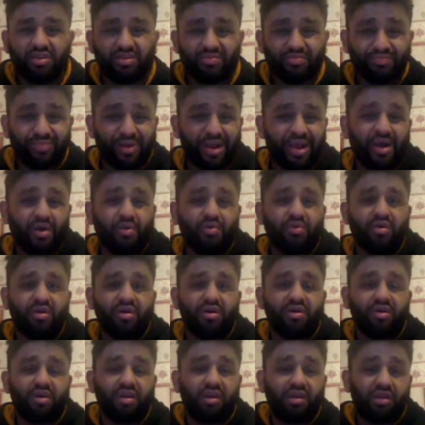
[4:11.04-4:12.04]

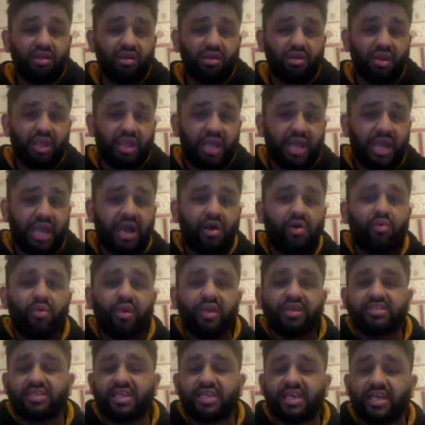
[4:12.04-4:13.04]
power
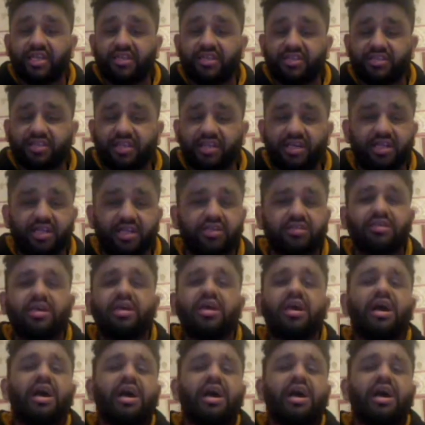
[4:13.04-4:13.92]
outweighs Katie Taylor's.